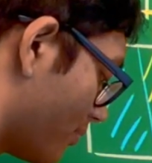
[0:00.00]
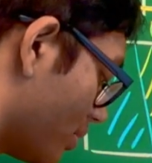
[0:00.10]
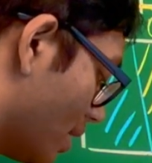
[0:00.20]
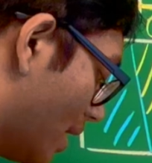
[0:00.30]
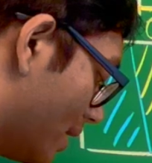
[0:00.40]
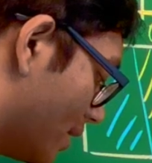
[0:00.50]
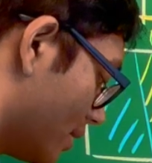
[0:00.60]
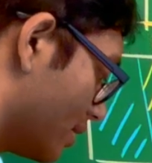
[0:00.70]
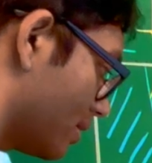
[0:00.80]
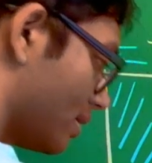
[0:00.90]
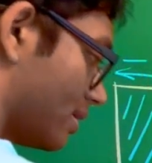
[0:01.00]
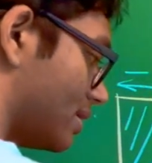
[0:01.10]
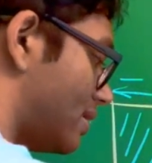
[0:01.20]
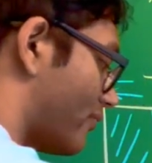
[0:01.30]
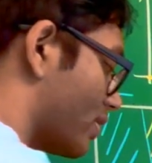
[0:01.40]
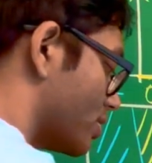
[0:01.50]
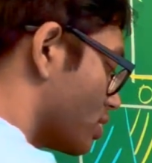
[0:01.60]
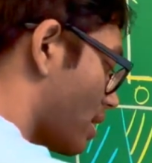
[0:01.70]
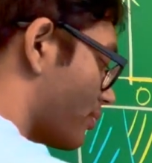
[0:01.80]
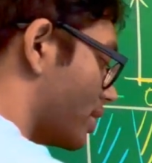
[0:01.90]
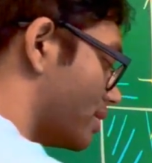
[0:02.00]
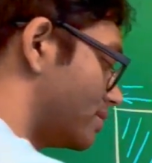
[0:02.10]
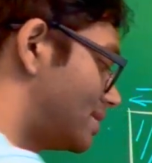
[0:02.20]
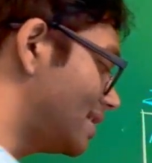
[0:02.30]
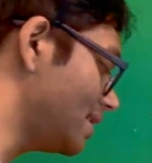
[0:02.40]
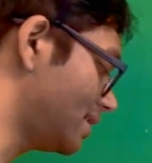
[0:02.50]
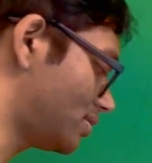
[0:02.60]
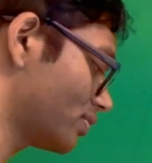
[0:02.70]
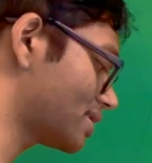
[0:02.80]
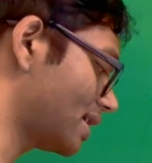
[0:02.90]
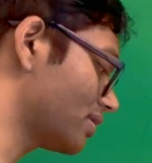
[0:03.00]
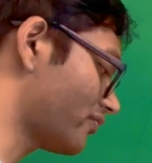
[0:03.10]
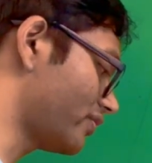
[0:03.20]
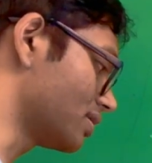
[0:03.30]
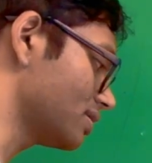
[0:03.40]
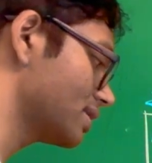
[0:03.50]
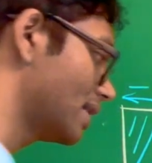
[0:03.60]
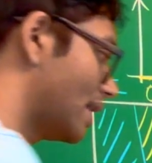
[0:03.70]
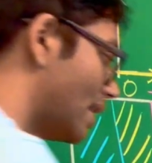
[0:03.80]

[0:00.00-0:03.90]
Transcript: applying the differential operator D to a scalar field